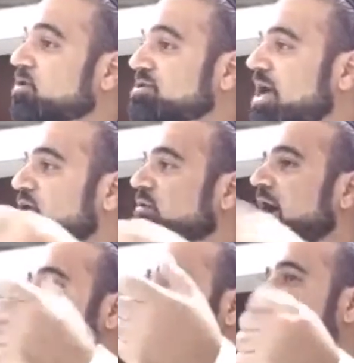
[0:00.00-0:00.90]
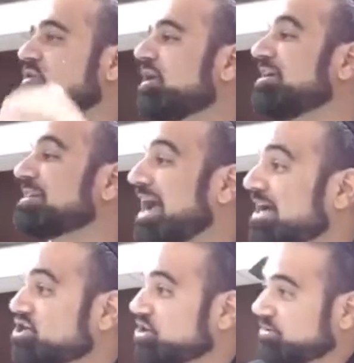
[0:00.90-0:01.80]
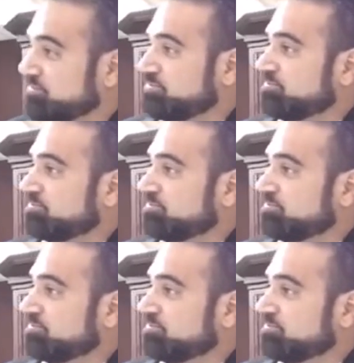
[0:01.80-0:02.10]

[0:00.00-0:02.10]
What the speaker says: Because now your eyes are turning into action.